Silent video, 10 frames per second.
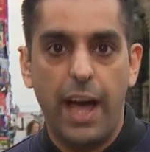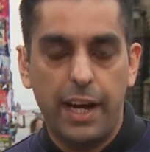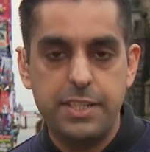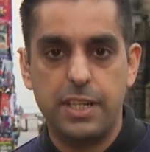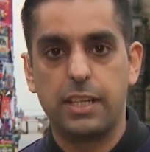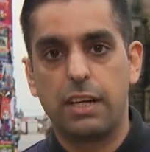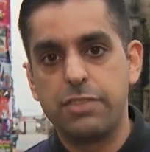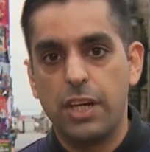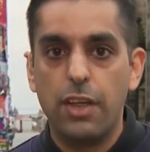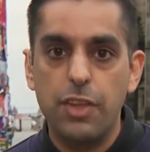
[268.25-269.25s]
acting and I've
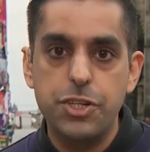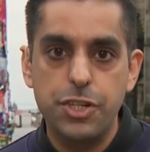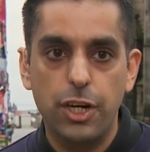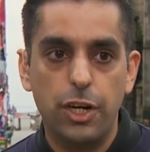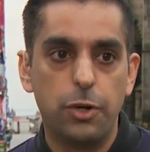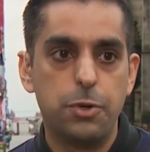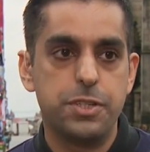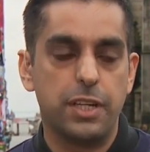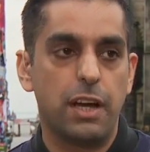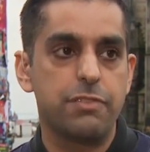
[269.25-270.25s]
done other
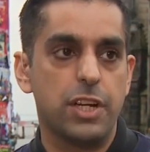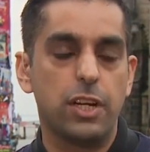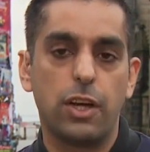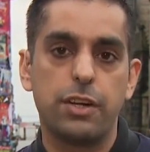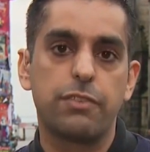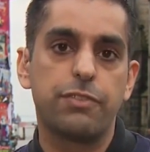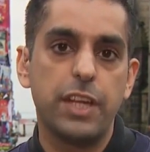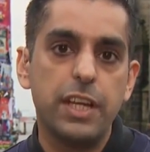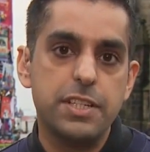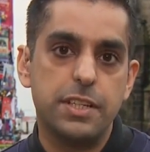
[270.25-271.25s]
shows and I've done a lot of
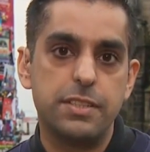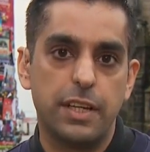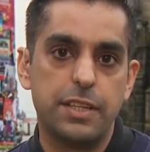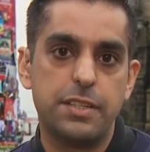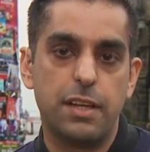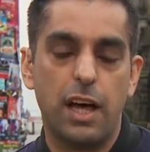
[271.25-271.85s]
theatre since.